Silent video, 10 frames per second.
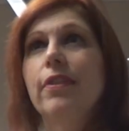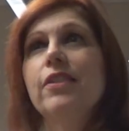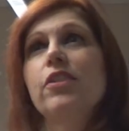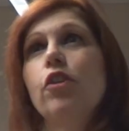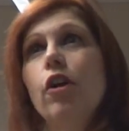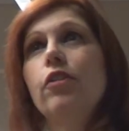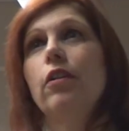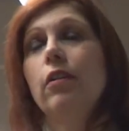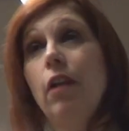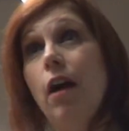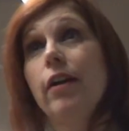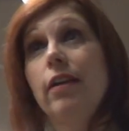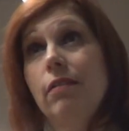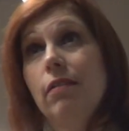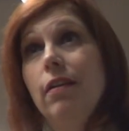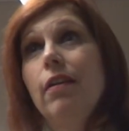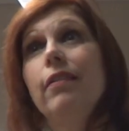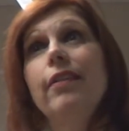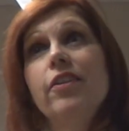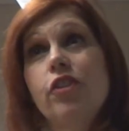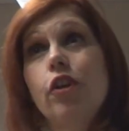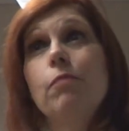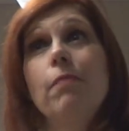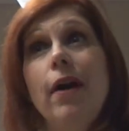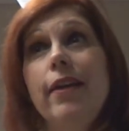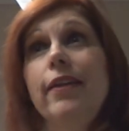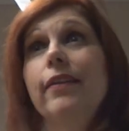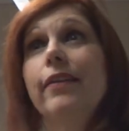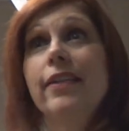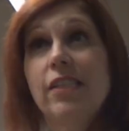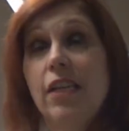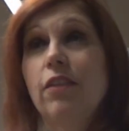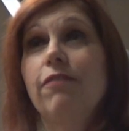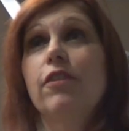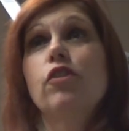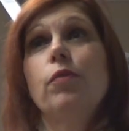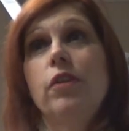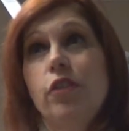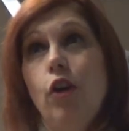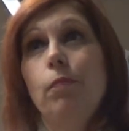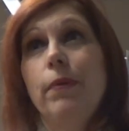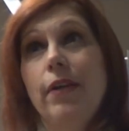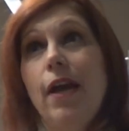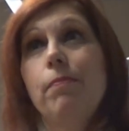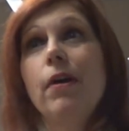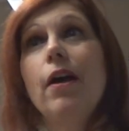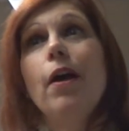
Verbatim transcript: Let's start logging. Let's start mining. Let's get the fisheries opened up.